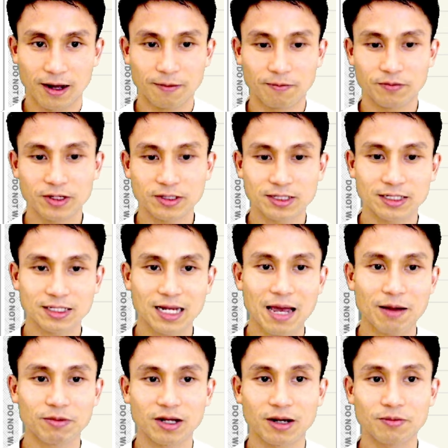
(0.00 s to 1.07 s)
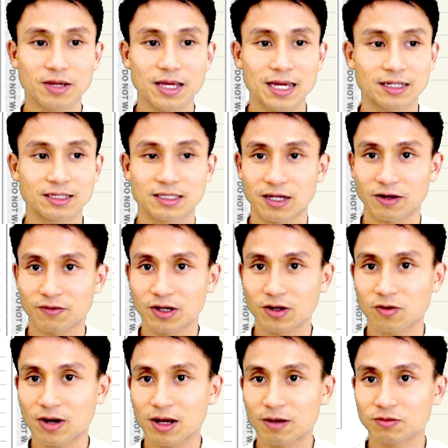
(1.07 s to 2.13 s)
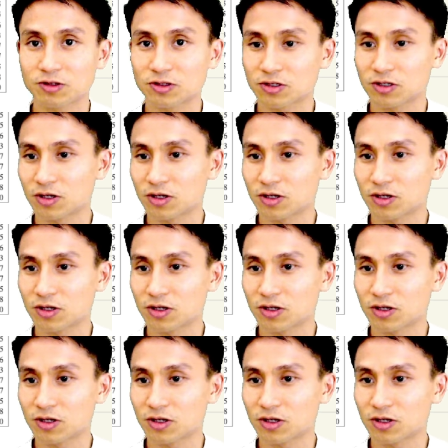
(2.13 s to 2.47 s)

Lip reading: This is lambda being 7, all right? I'm just going to